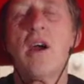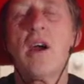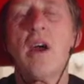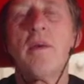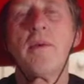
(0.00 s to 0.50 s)
I
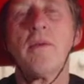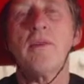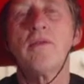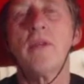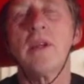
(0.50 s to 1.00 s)
hope you
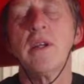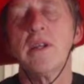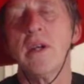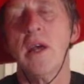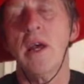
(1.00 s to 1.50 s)
enjoyed
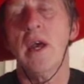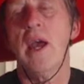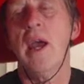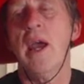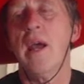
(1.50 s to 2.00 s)
it,
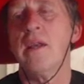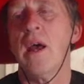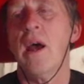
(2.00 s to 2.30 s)
and